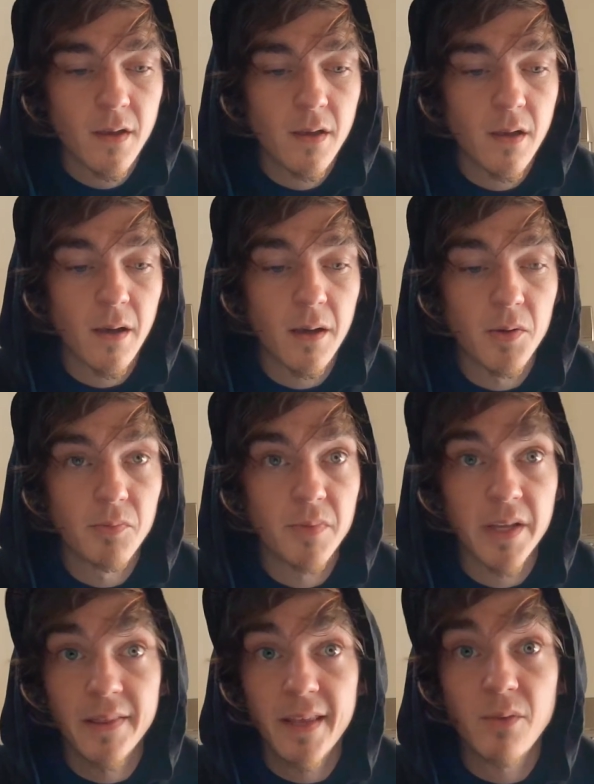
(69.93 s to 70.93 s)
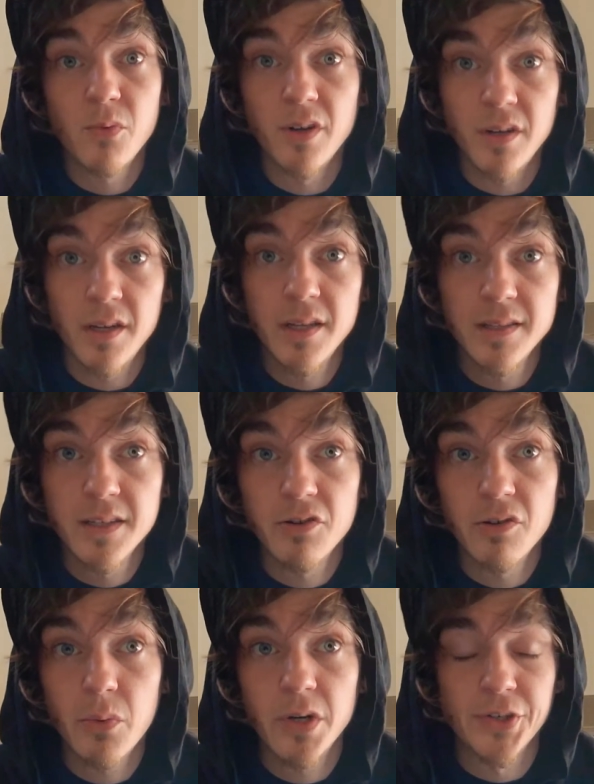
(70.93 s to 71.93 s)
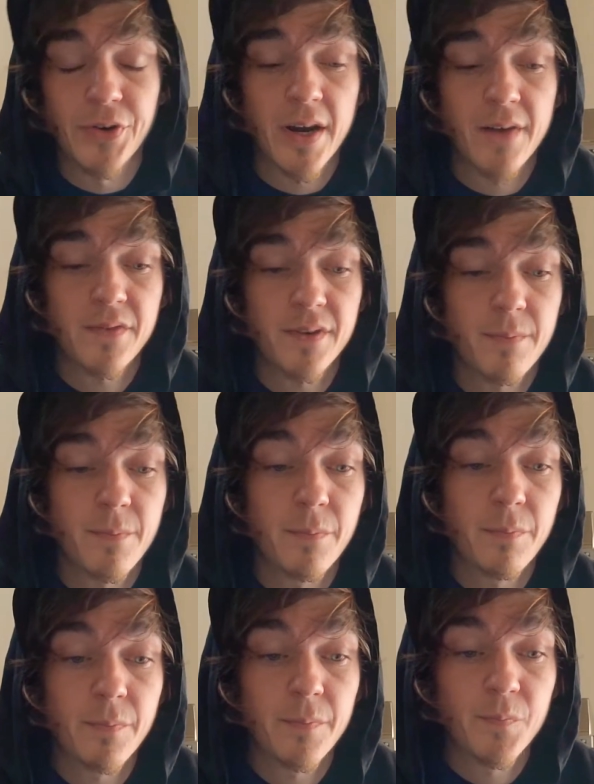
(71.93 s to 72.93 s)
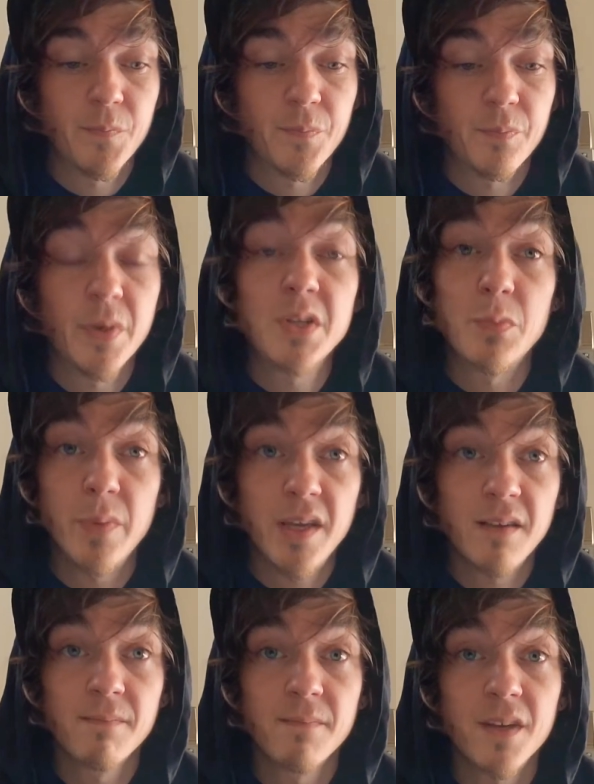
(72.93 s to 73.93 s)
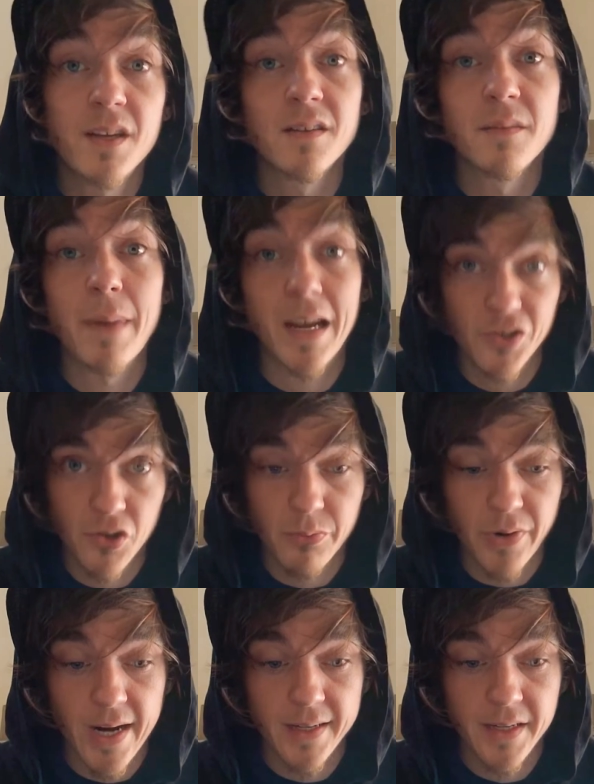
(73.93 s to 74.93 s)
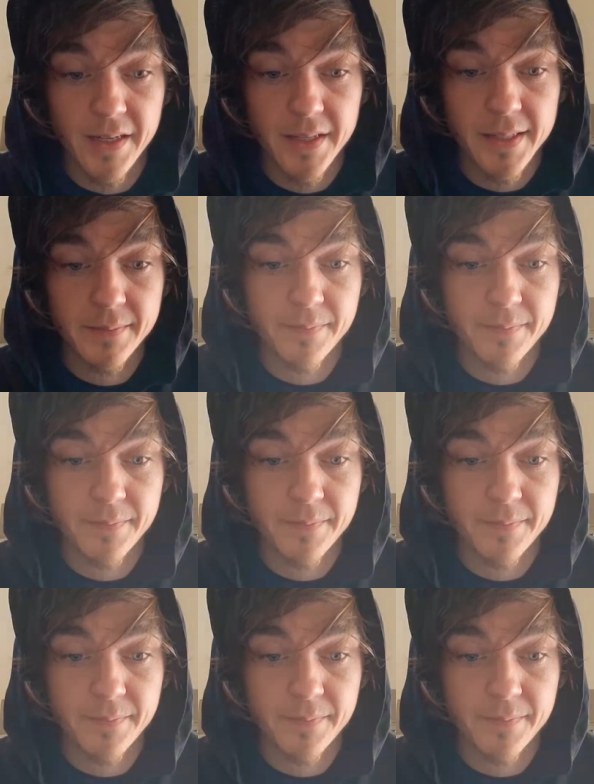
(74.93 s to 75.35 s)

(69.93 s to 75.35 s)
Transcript: and they wouldn't consider it witchcraft. But to me, it is a magical practice.